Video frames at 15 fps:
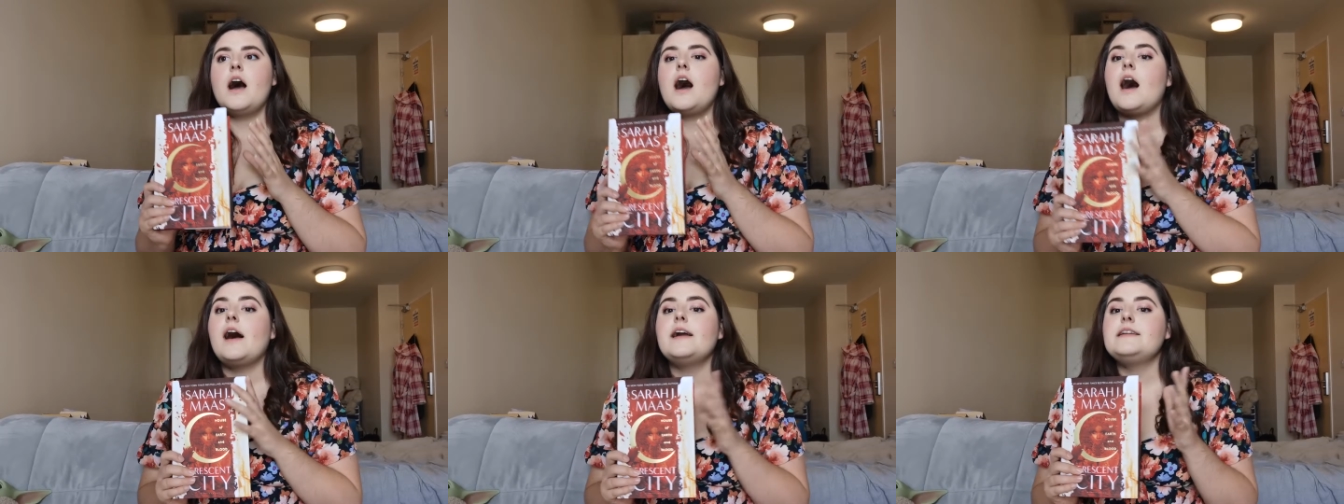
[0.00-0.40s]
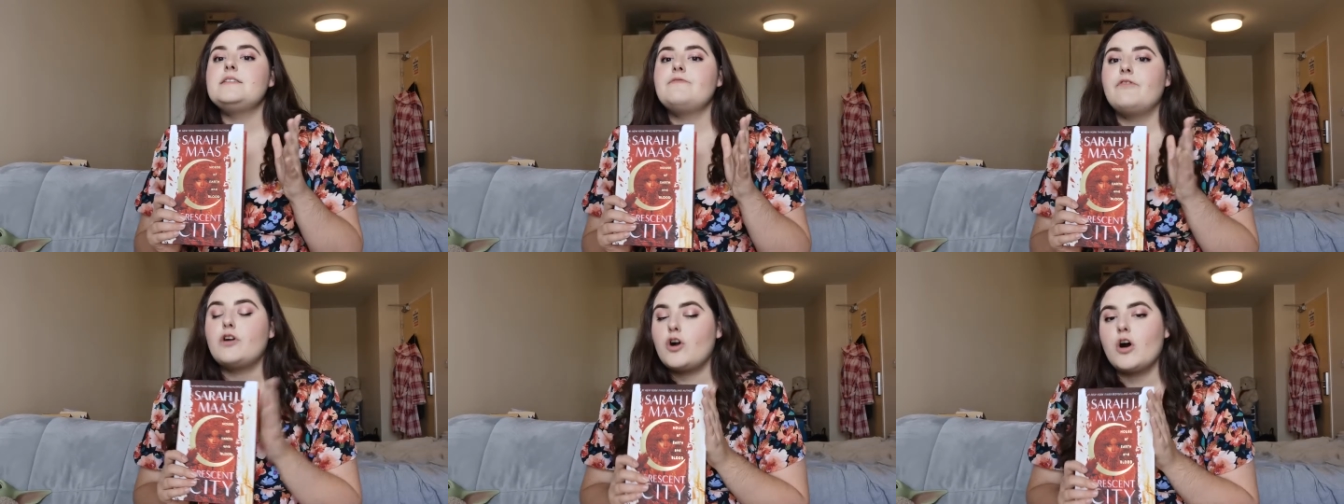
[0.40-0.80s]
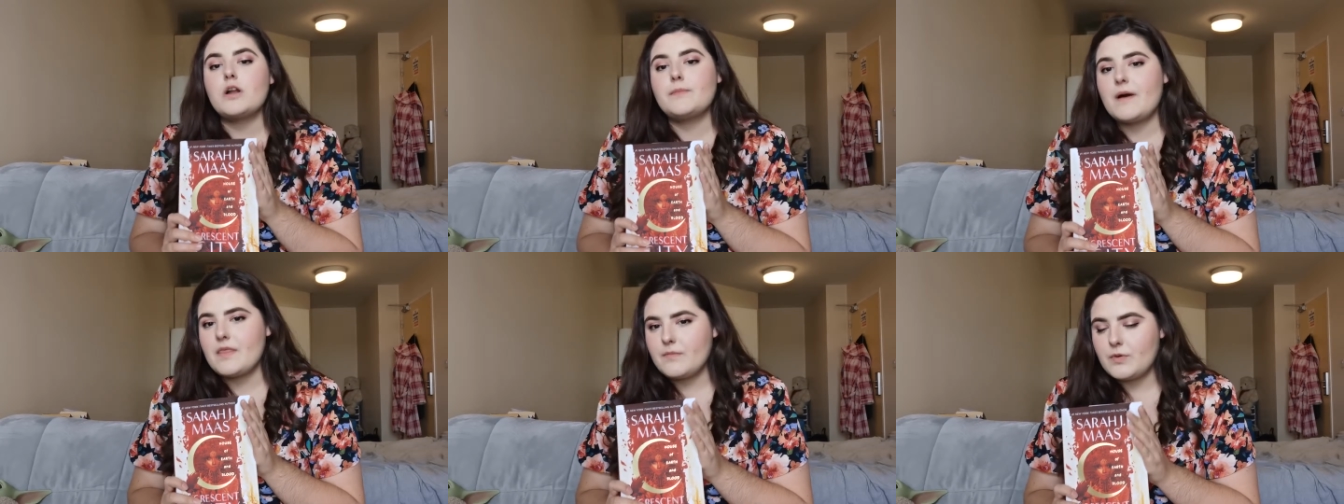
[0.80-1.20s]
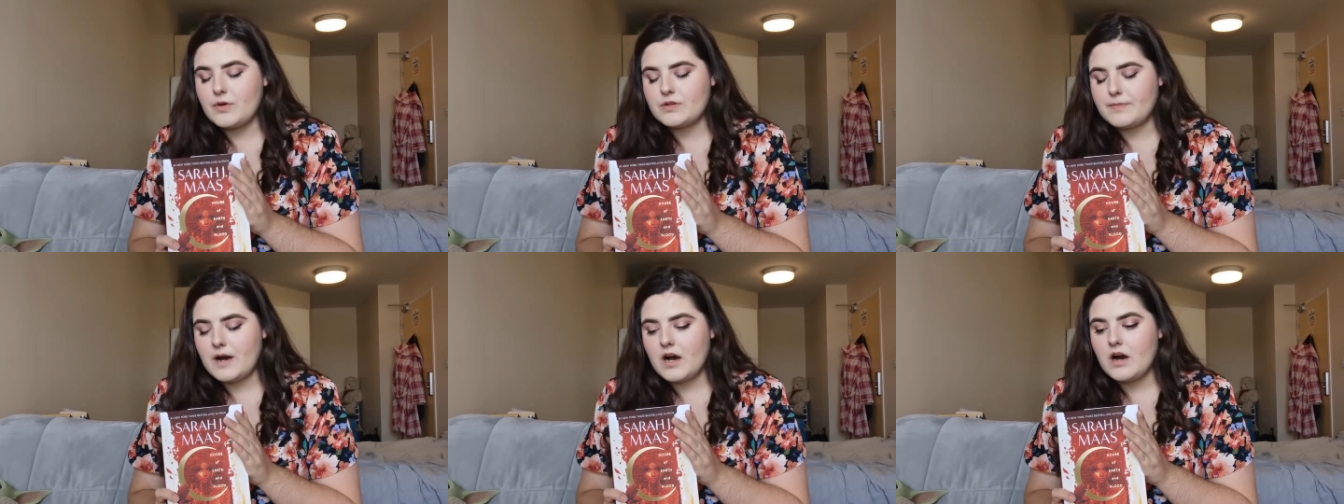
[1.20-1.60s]
I forgot about the
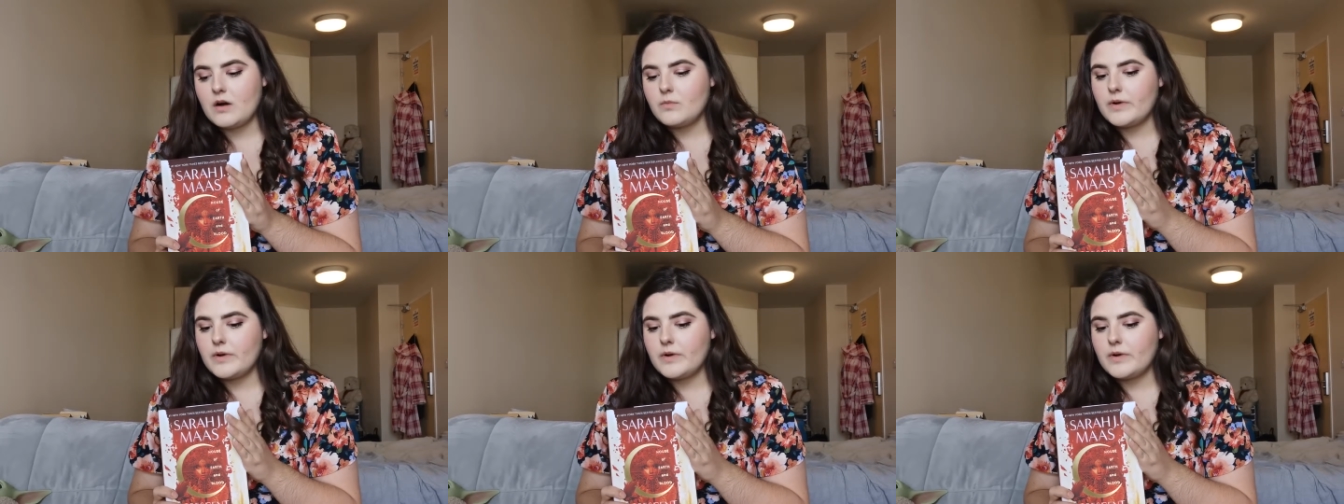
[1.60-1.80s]
murder part,